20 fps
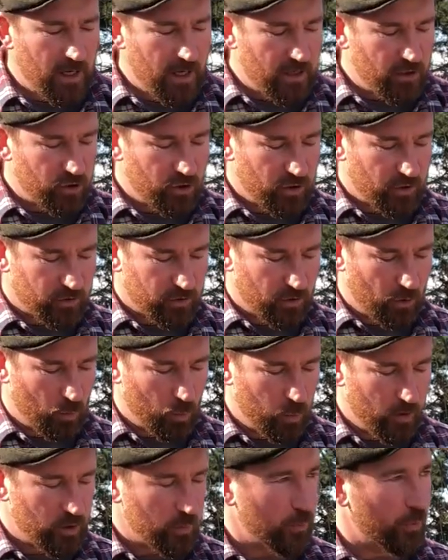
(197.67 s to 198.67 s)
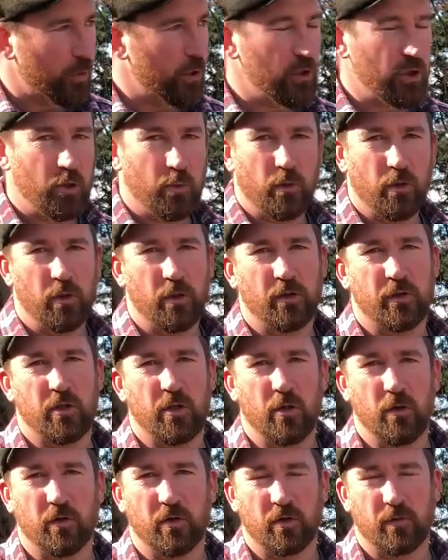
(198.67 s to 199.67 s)
is just at which point you would look
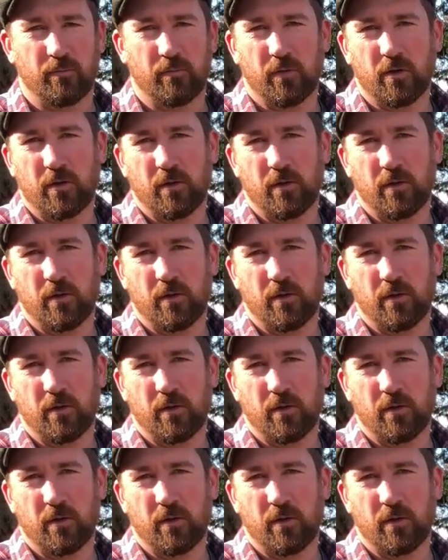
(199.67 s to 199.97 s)
to use